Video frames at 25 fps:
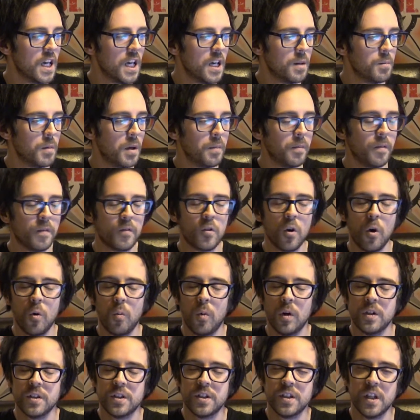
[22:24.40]
Maybe if you've got
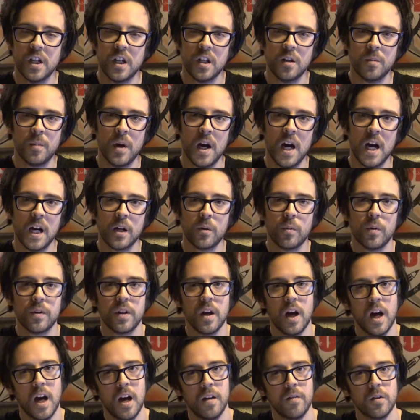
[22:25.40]
one sitting back with
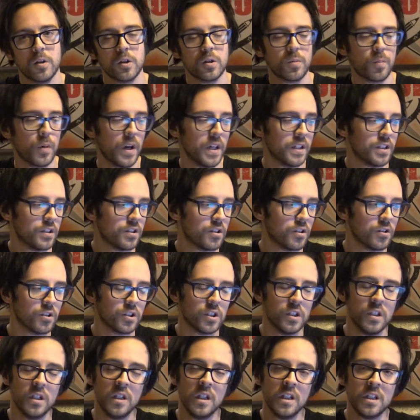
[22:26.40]
Havoc's
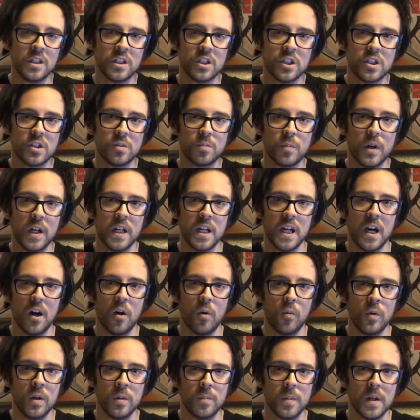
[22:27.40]
Predators and you need to spread
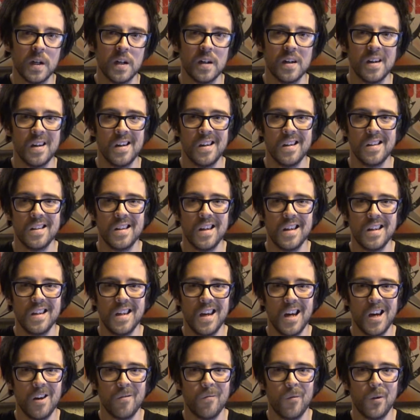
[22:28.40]
out a wee bit, then
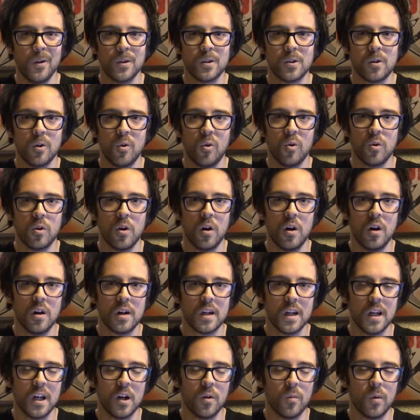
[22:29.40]
yeah, Voice
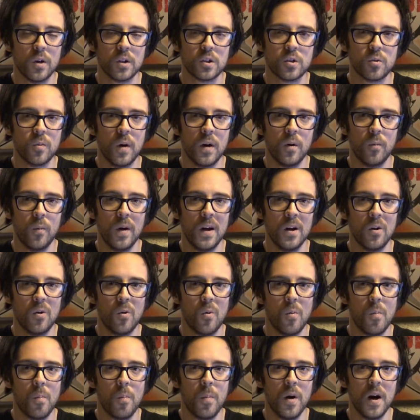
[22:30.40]
Lorgar kind of works quite
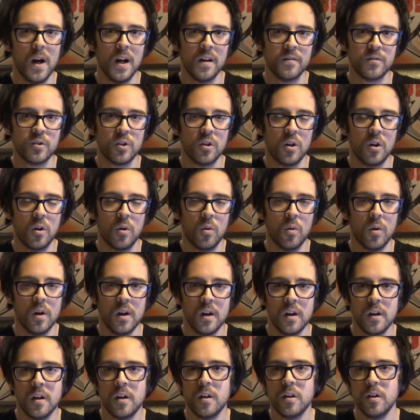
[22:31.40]
well. But after all,
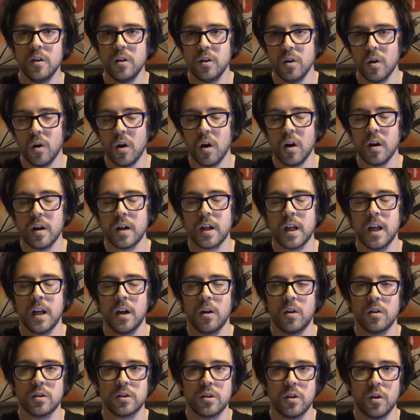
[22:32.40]
you are a
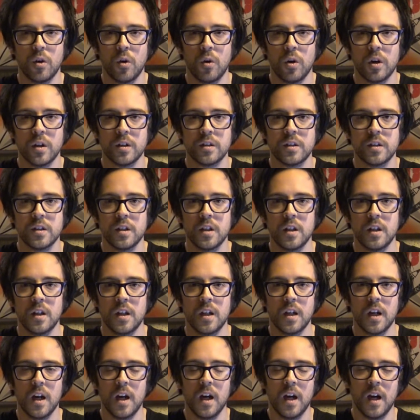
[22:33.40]
Chaos Lord,
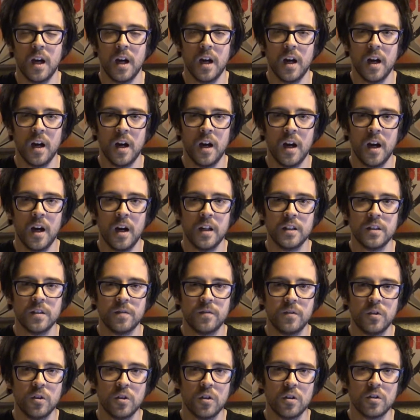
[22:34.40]
and
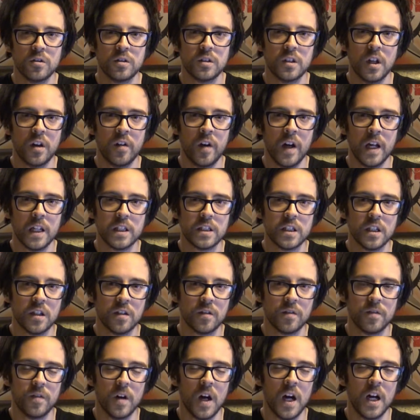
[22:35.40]
if you're directing
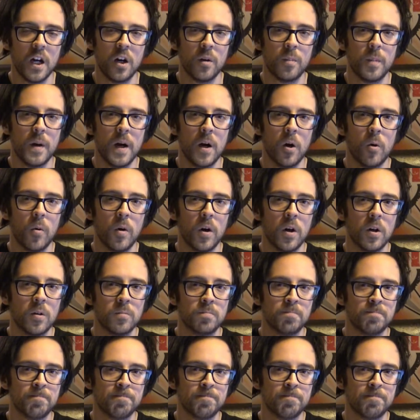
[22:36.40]
firepower,